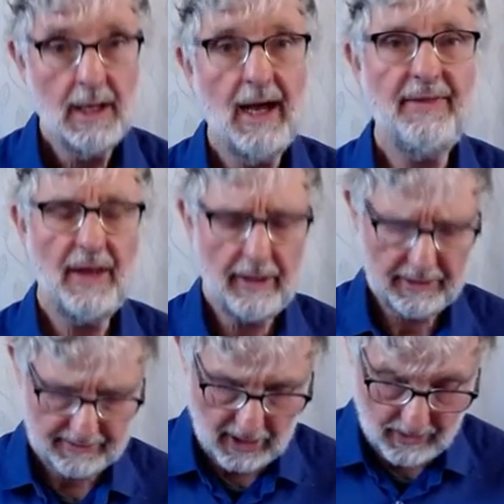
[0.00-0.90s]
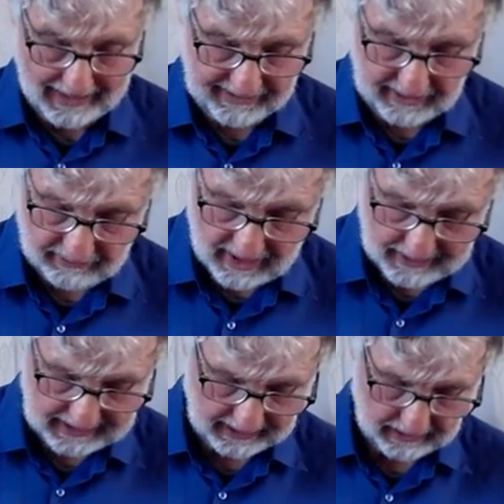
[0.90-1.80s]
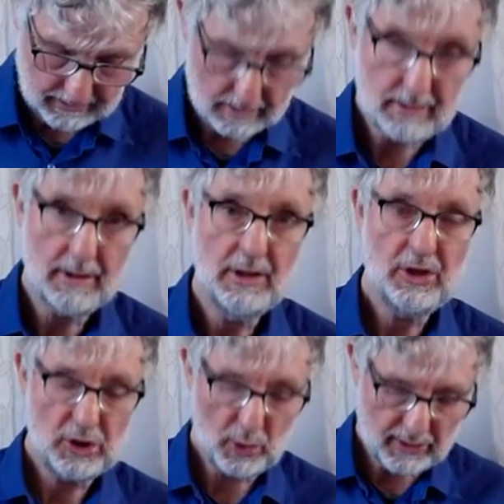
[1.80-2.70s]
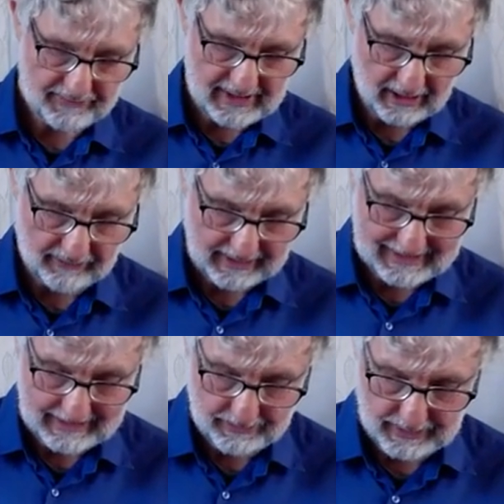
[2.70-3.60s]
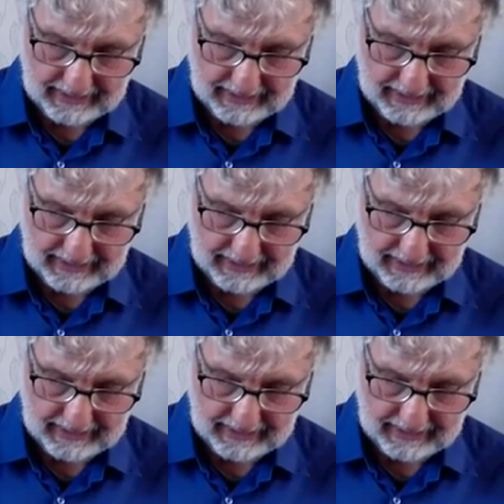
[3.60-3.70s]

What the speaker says: And there is no easy remedy, short of delving deep